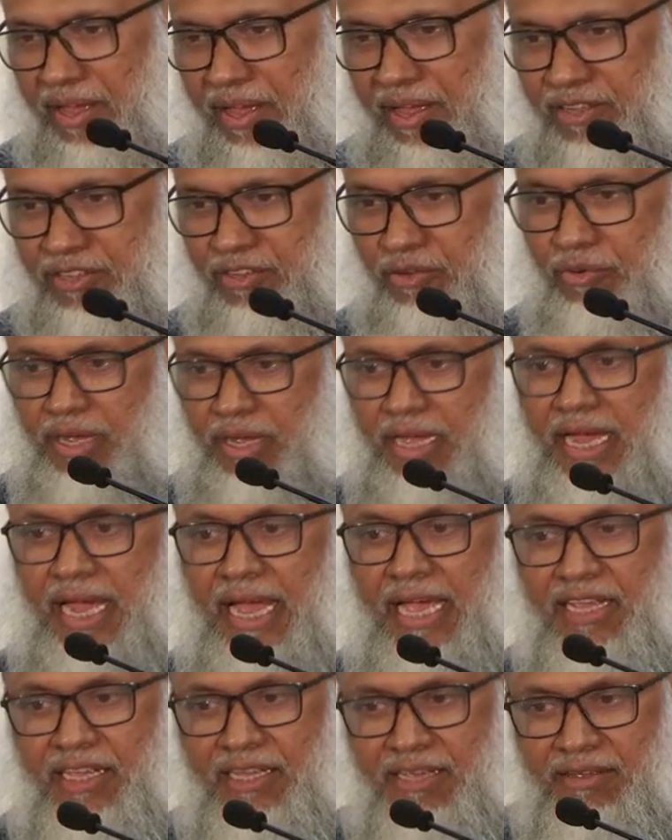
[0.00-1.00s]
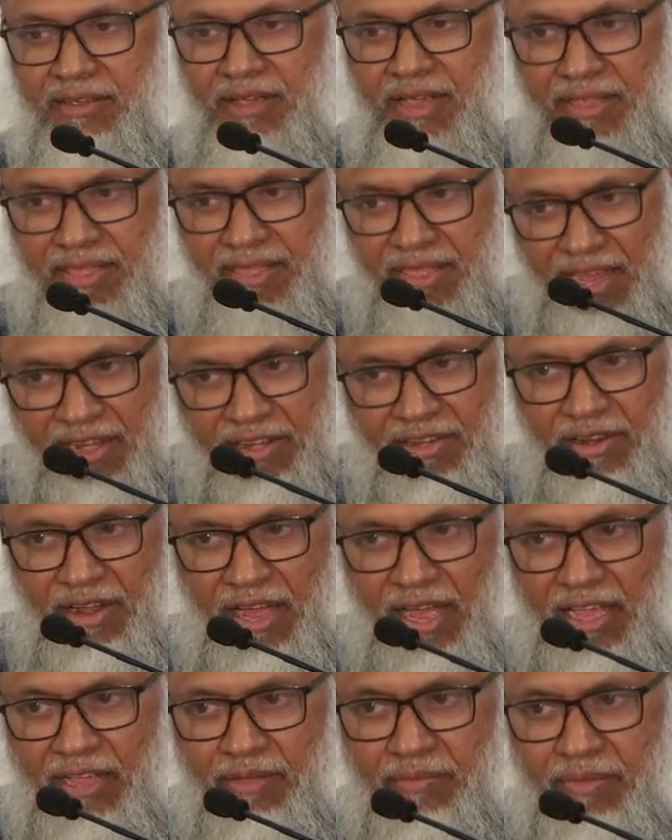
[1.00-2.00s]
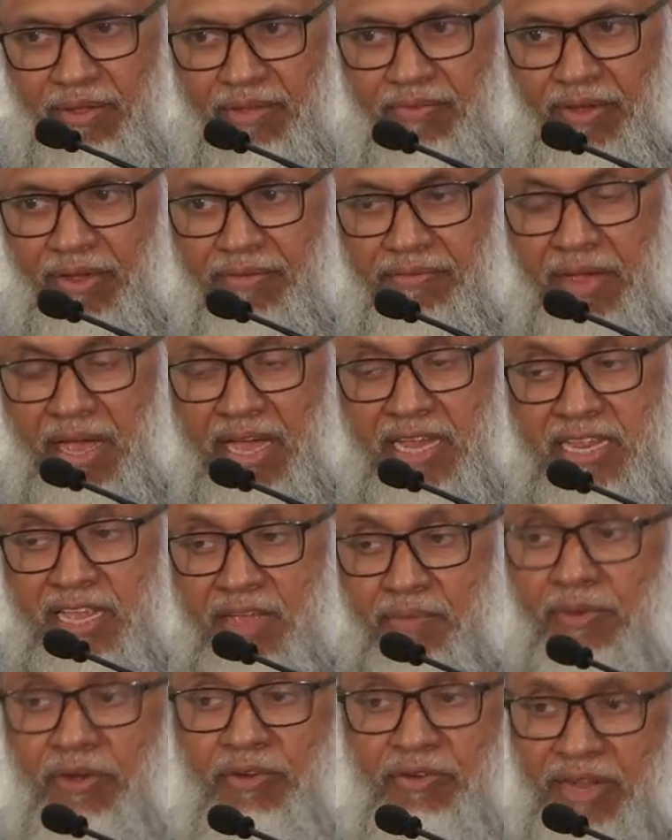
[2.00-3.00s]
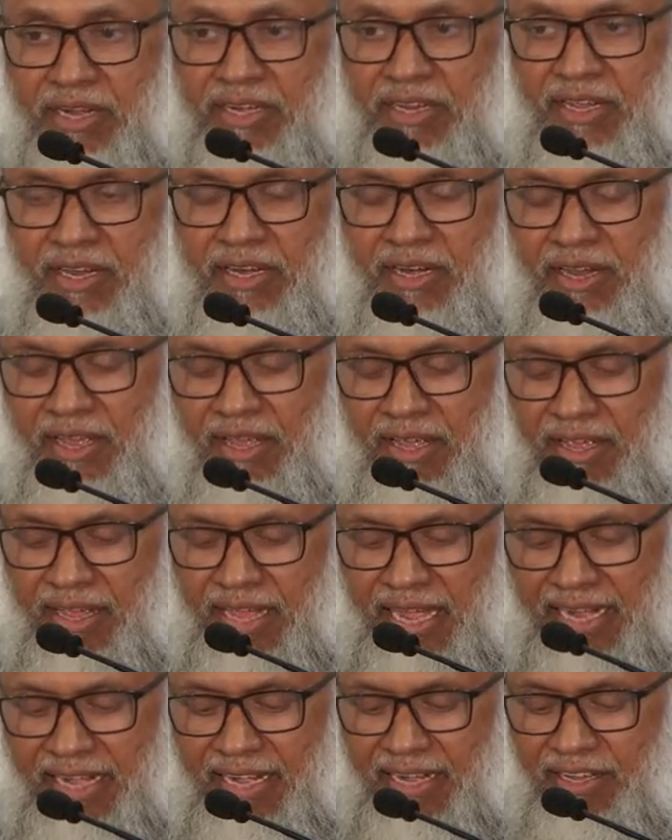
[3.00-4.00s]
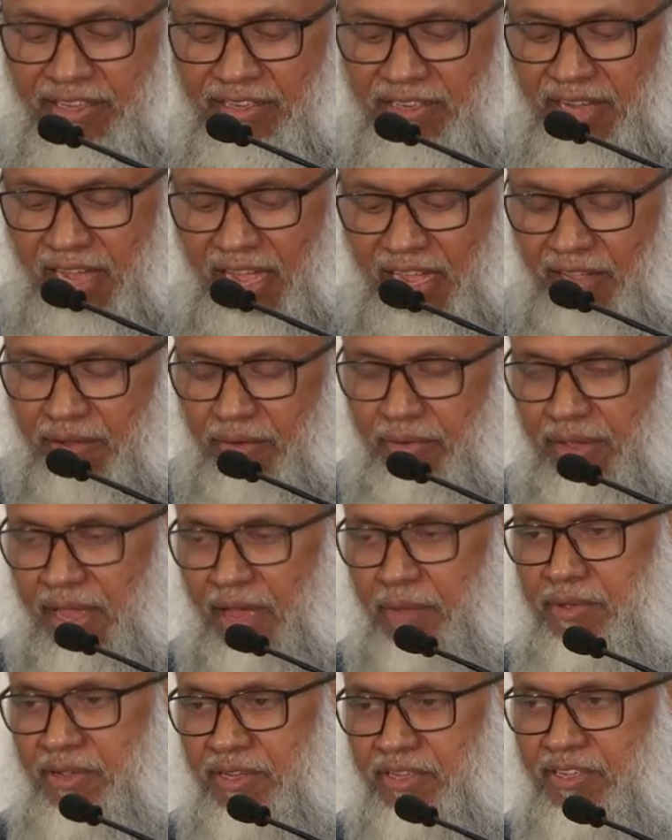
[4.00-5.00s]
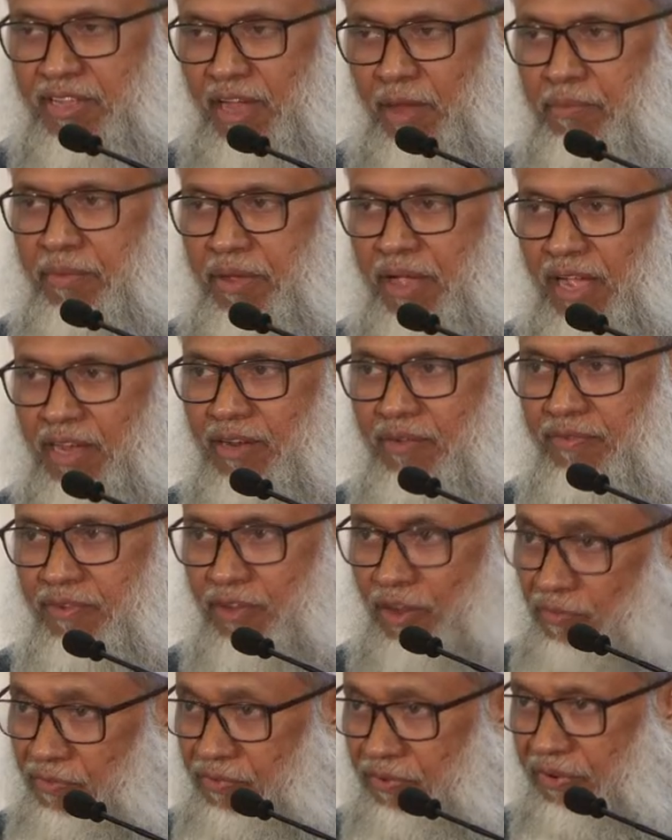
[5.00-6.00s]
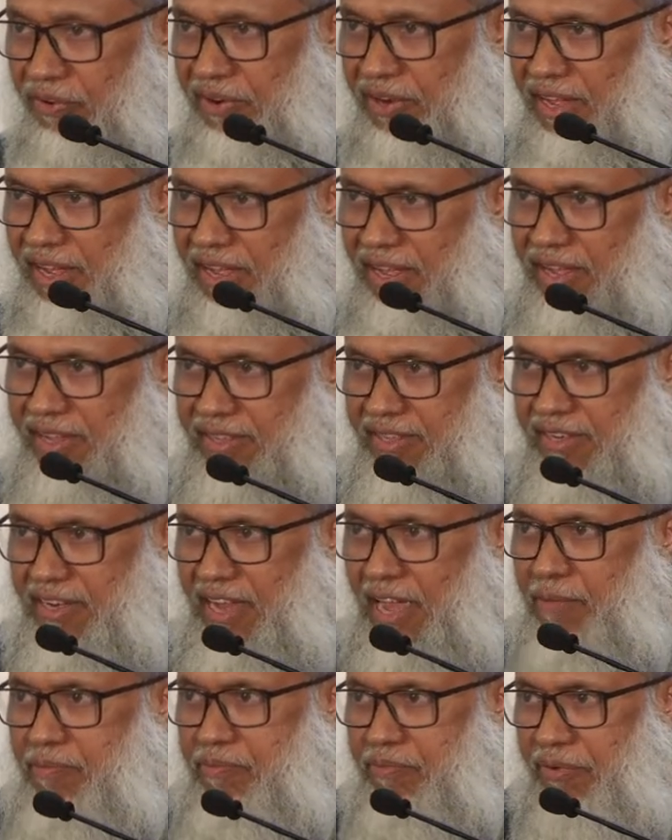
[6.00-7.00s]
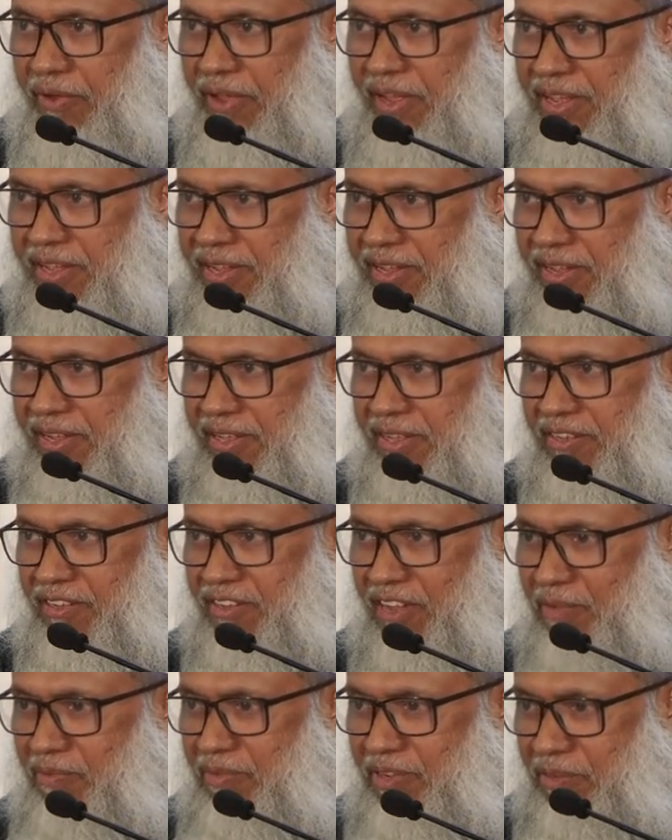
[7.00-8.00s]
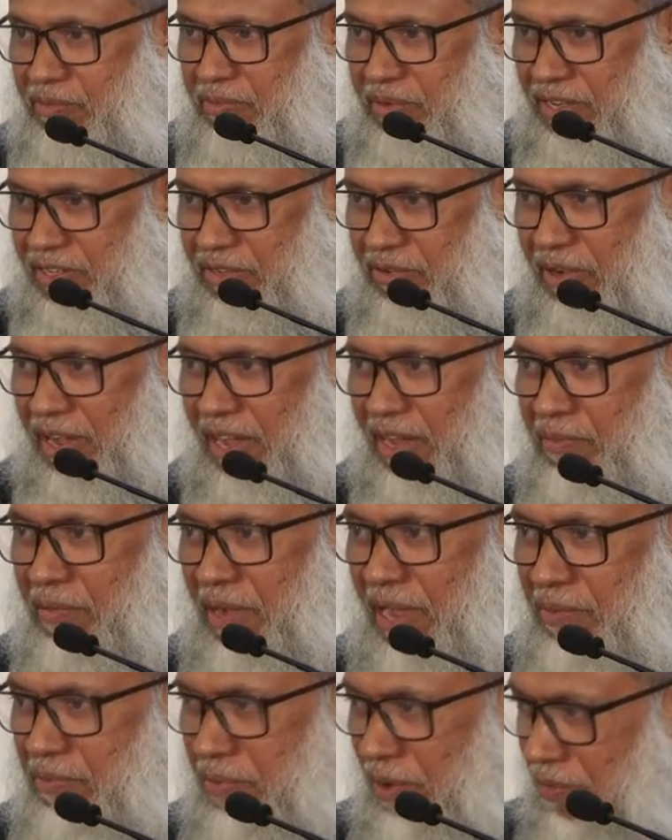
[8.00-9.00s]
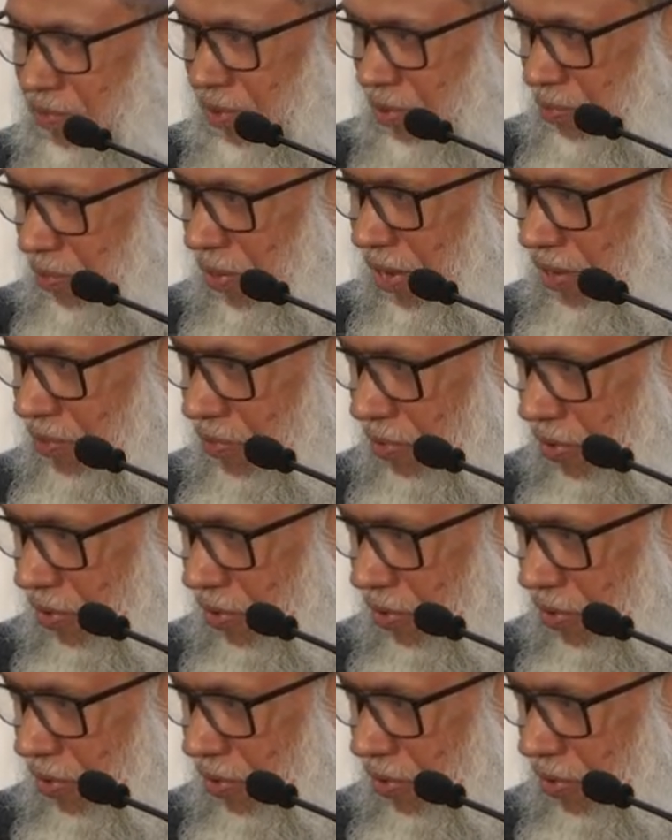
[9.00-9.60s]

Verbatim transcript: So I that time, if I'm unable to attend, at least I will be having some kind of comfort that I'm praying in the same space where my Prophet prayed for